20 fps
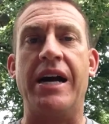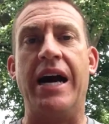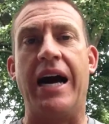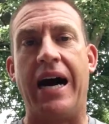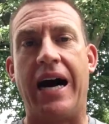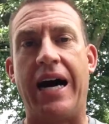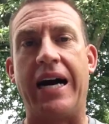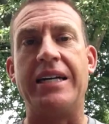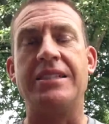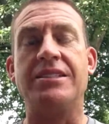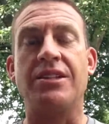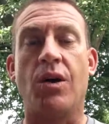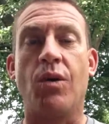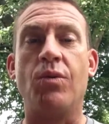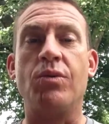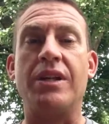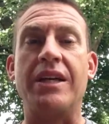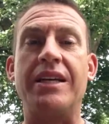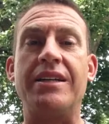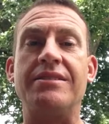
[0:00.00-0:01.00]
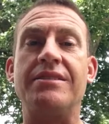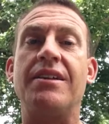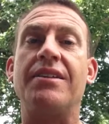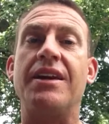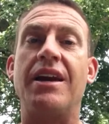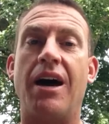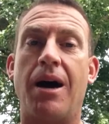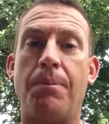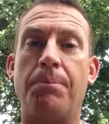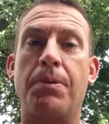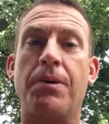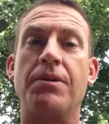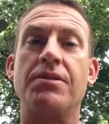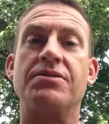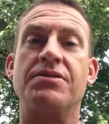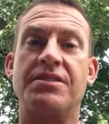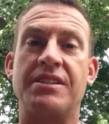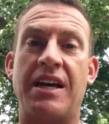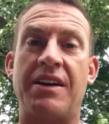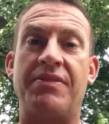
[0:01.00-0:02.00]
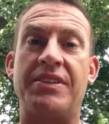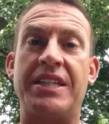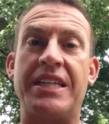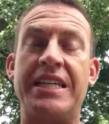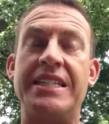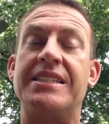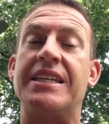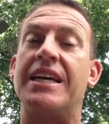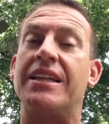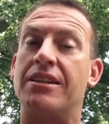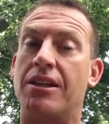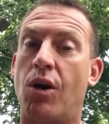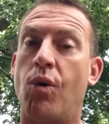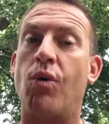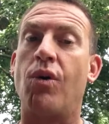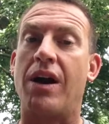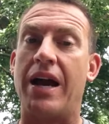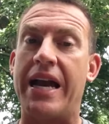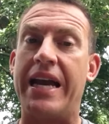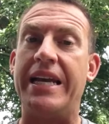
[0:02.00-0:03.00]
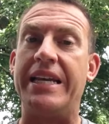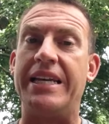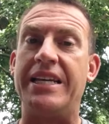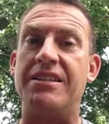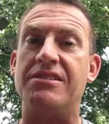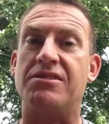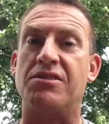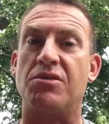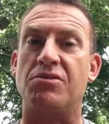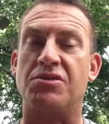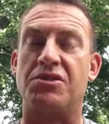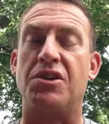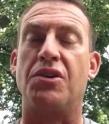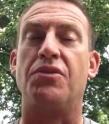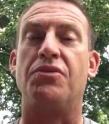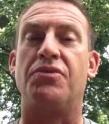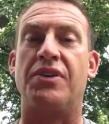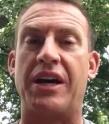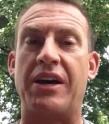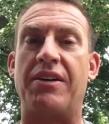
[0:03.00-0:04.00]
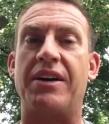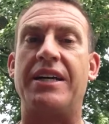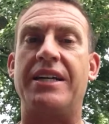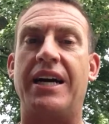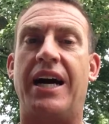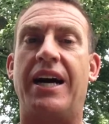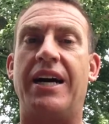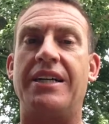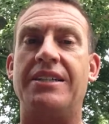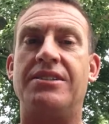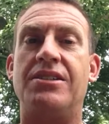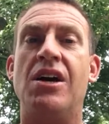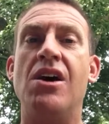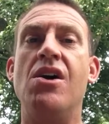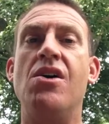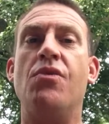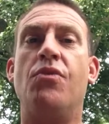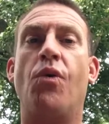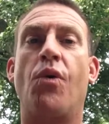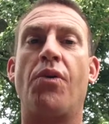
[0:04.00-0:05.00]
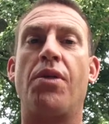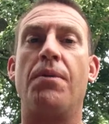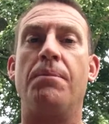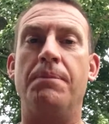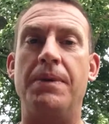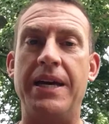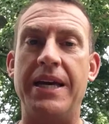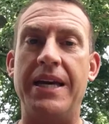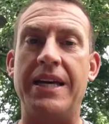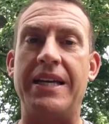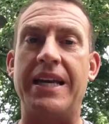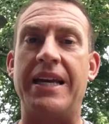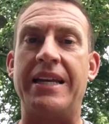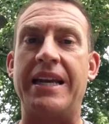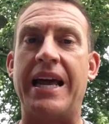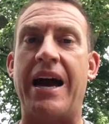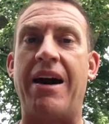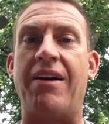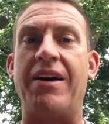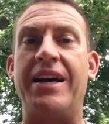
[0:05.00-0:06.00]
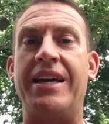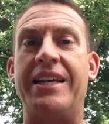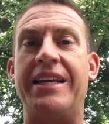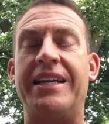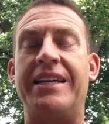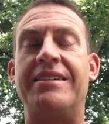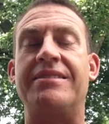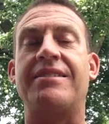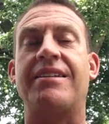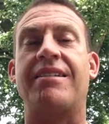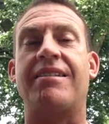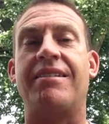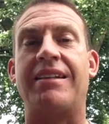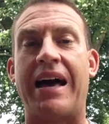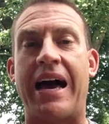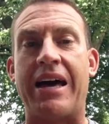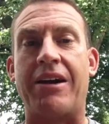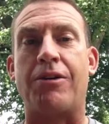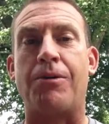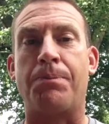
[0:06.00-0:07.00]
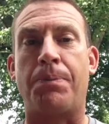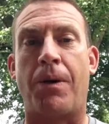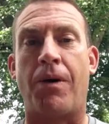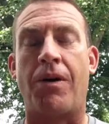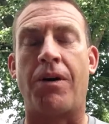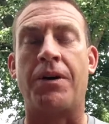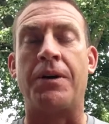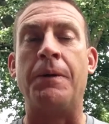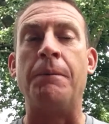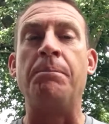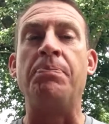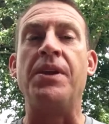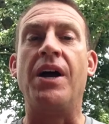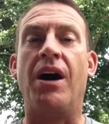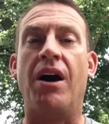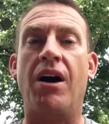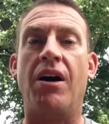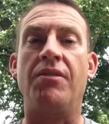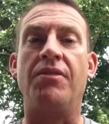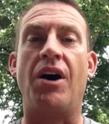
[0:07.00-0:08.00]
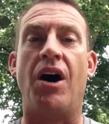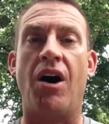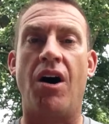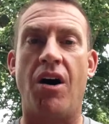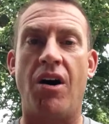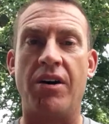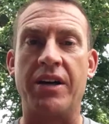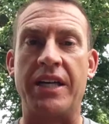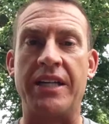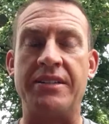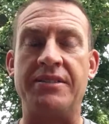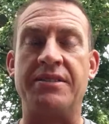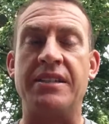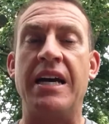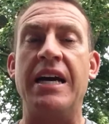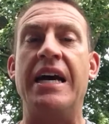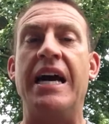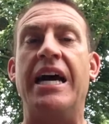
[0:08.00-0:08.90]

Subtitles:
Highs only into the upper 70s and lower 80s, so still very nice for the mid and now heading into the latter part of August.